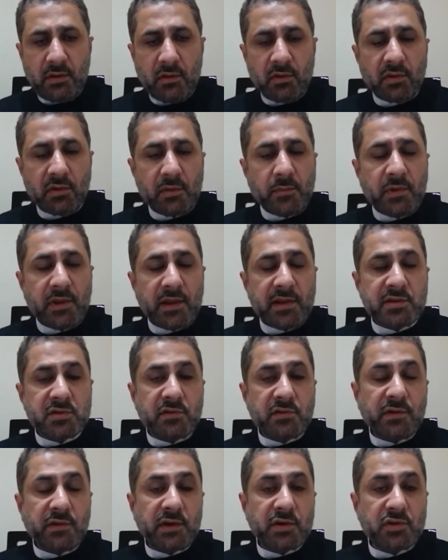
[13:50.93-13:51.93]
on the
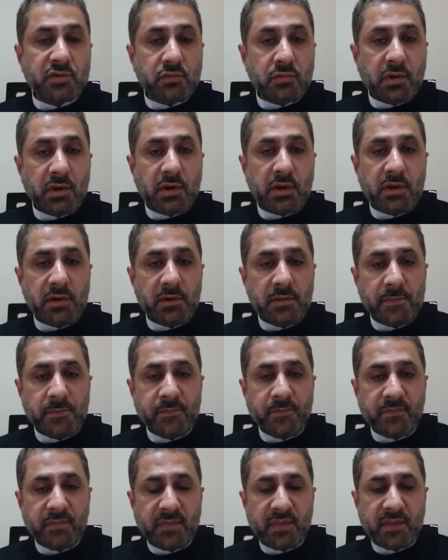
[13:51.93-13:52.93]
plains of Ashura
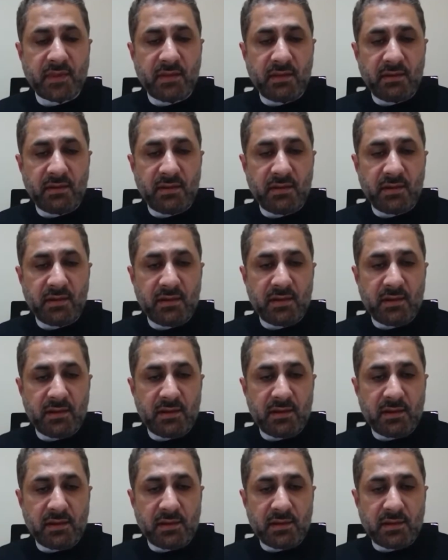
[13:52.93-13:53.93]

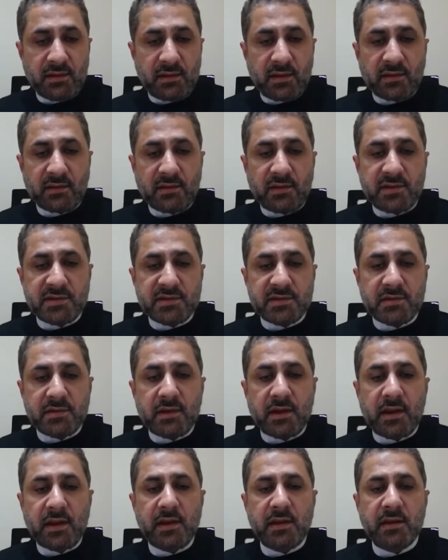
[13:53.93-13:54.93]
that this
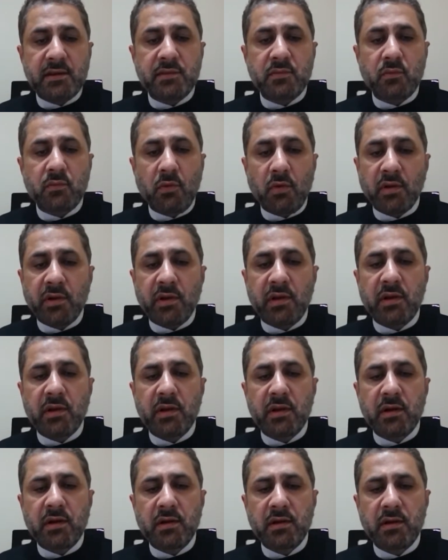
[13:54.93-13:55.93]
great
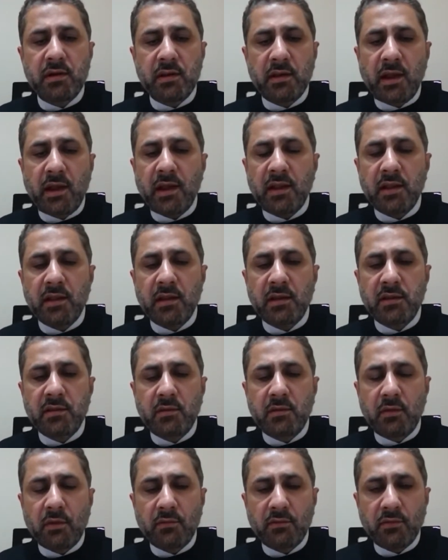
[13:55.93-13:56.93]
warrior,
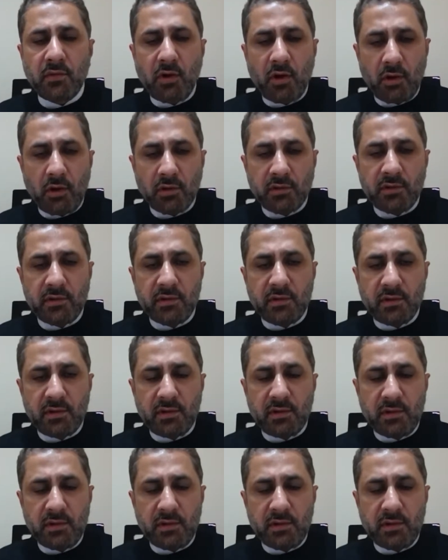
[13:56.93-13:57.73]
lion of God,